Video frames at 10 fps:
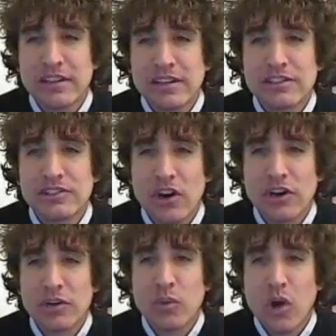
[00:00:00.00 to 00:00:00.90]

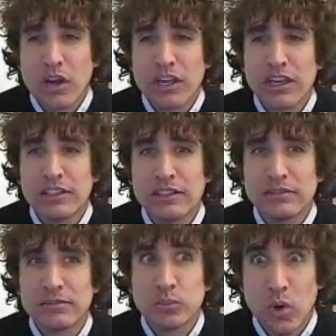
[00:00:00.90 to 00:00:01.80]
started walking
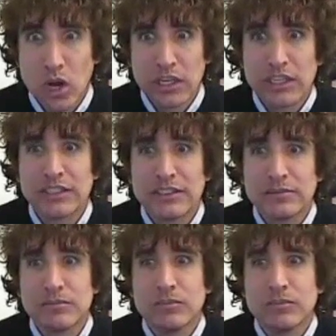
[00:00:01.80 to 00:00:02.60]
and walking and